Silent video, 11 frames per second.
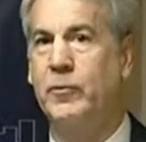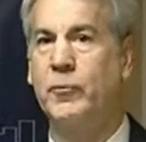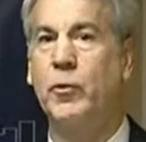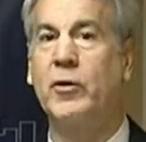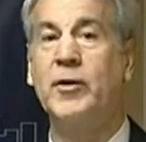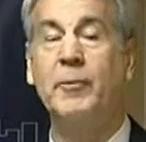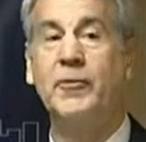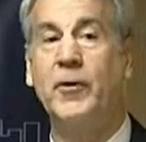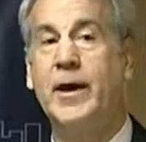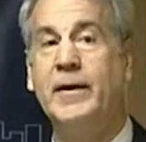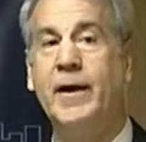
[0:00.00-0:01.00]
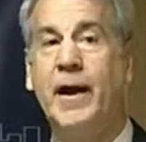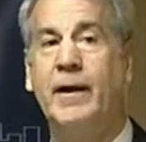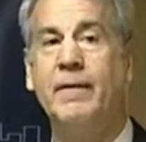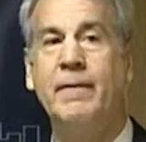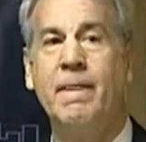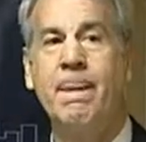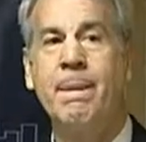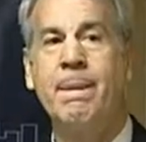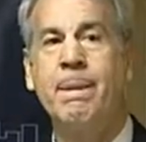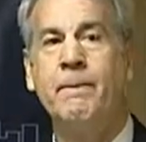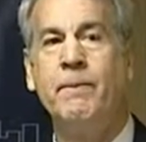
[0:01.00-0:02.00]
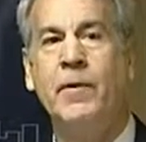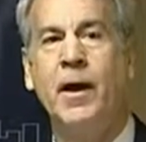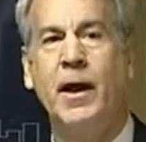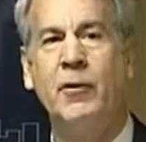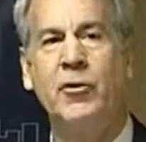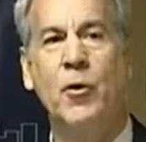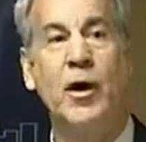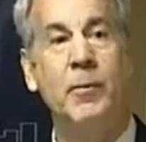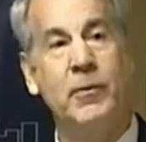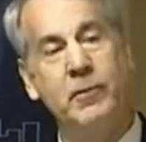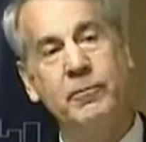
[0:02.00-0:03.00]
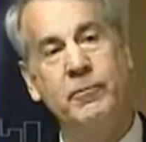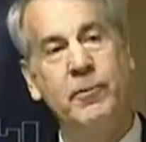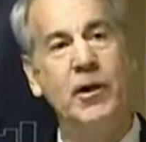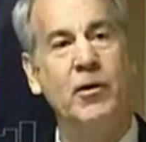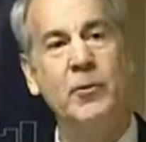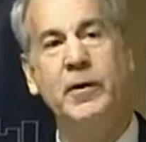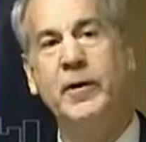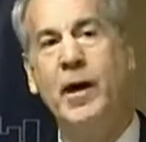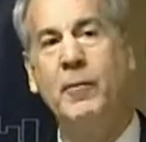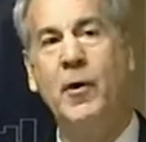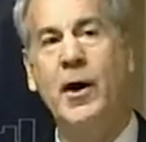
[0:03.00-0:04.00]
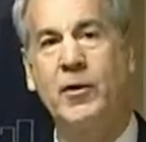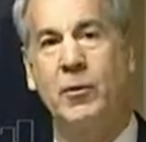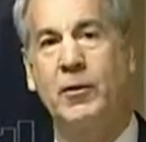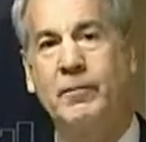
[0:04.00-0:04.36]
workshops for ATA. And I was going up the hill with Tom Wykor.